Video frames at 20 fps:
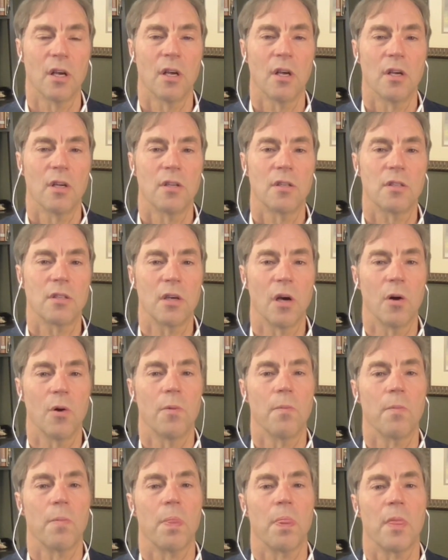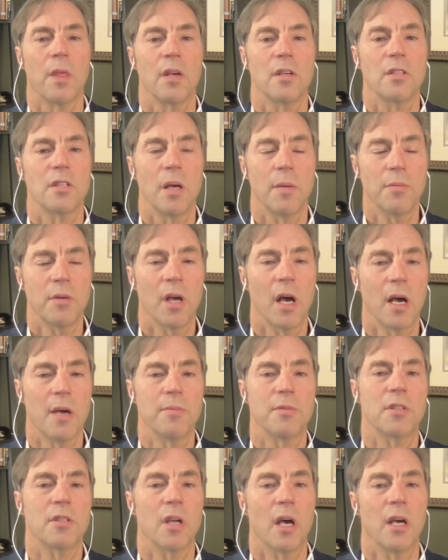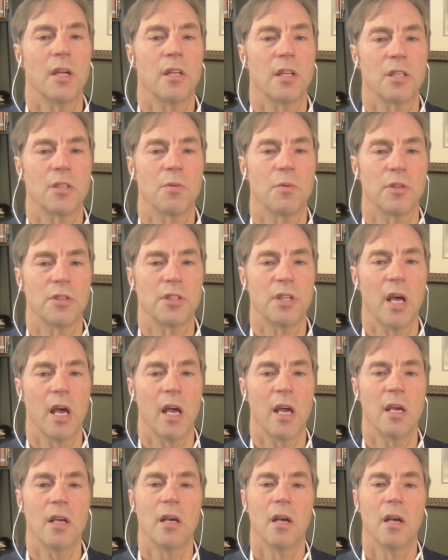So sometimes scientists will say,